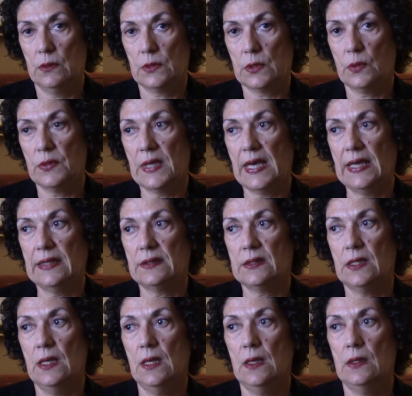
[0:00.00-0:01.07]
so
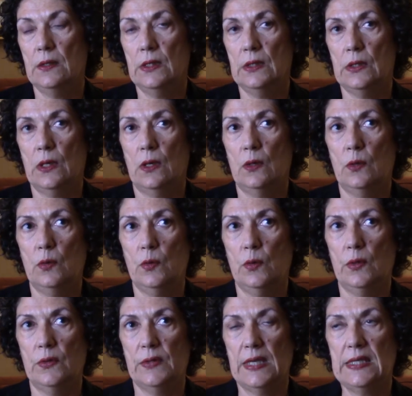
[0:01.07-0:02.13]
that you
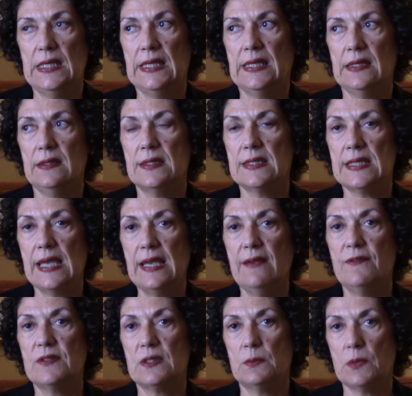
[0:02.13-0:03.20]
know, that he can
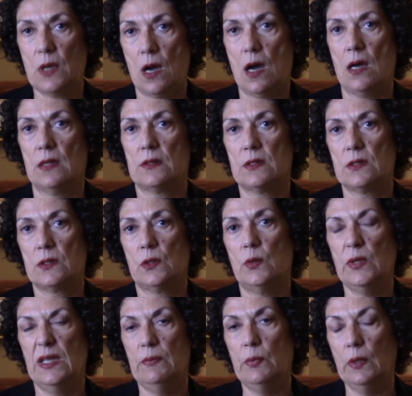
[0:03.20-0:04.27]
save some costs,
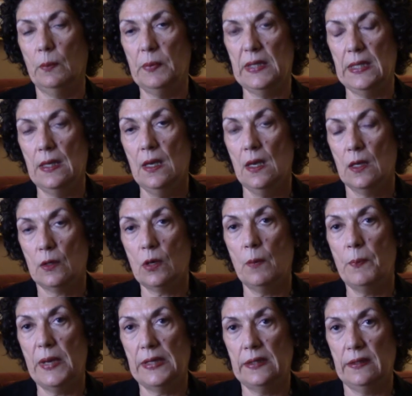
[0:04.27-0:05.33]
so he will be
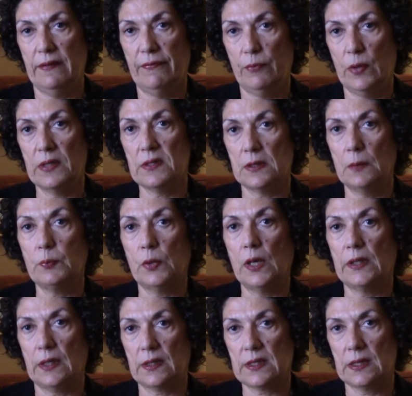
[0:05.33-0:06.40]
competitive once the
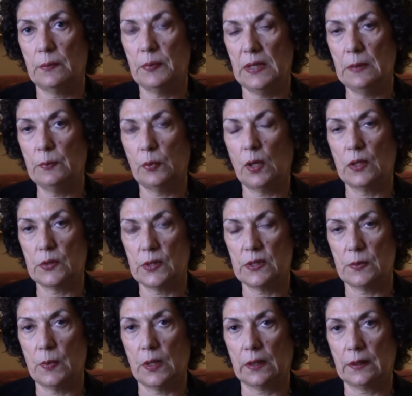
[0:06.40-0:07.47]
products are being brought to
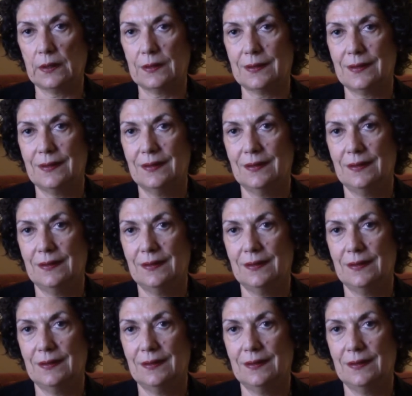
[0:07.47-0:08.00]
his market.